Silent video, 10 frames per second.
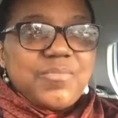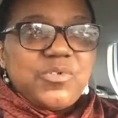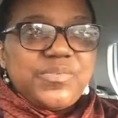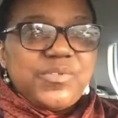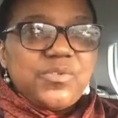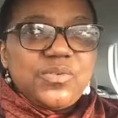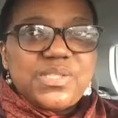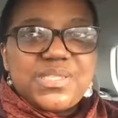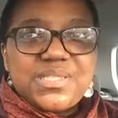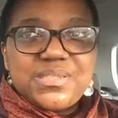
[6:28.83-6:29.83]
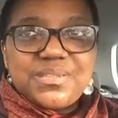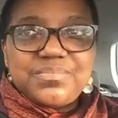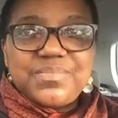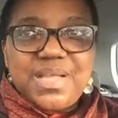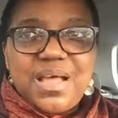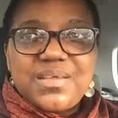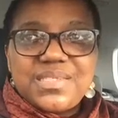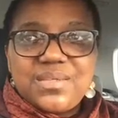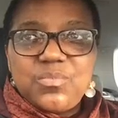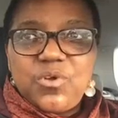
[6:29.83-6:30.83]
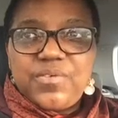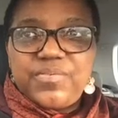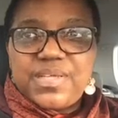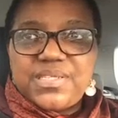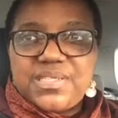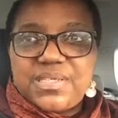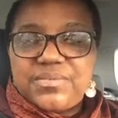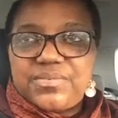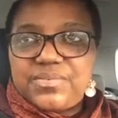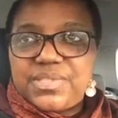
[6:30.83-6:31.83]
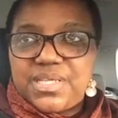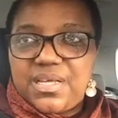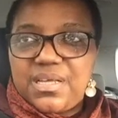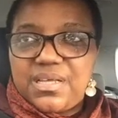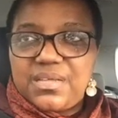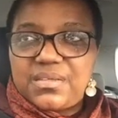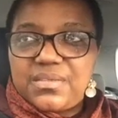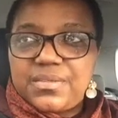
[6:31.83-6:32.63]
whose views are somewhat offensive to her